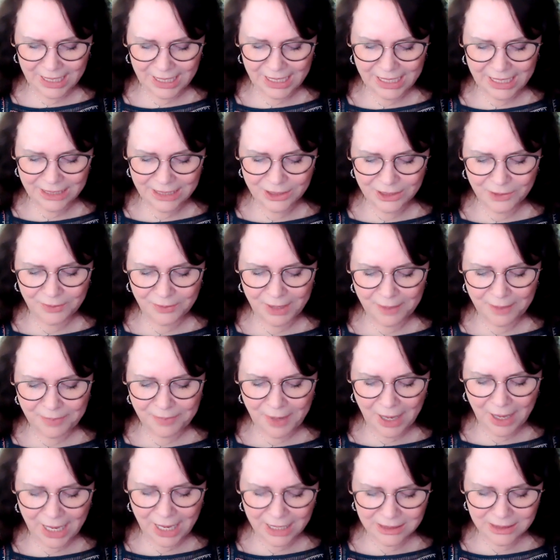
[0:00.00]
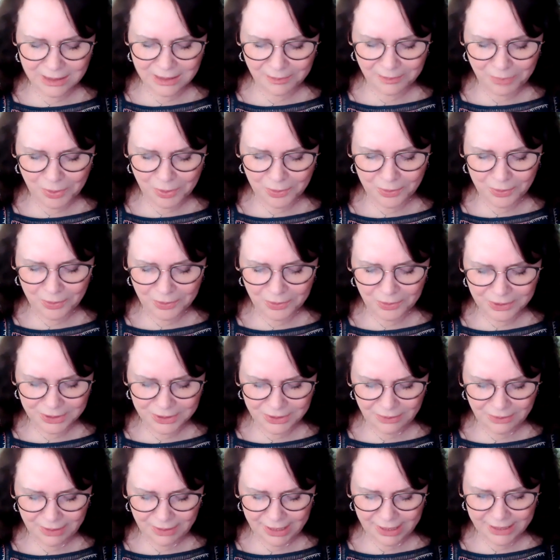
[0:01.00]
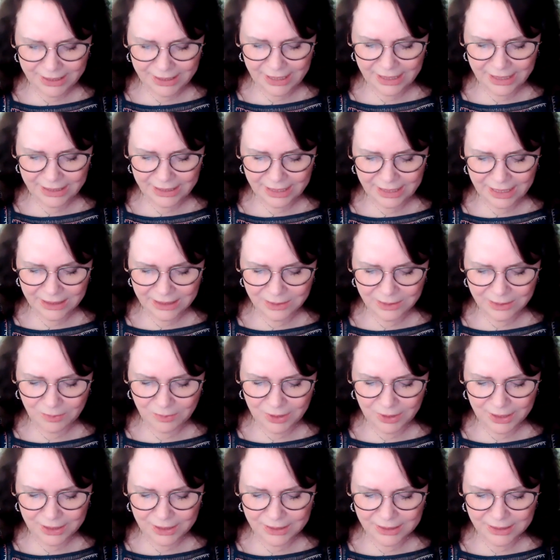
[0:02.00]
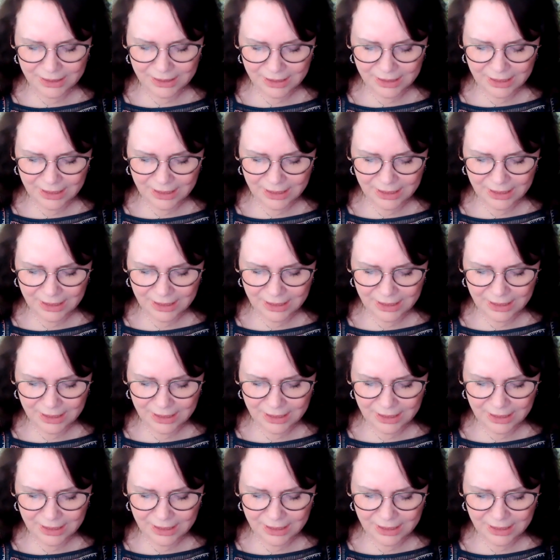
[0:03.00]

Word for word: His grandpa has a pool, so I think that's what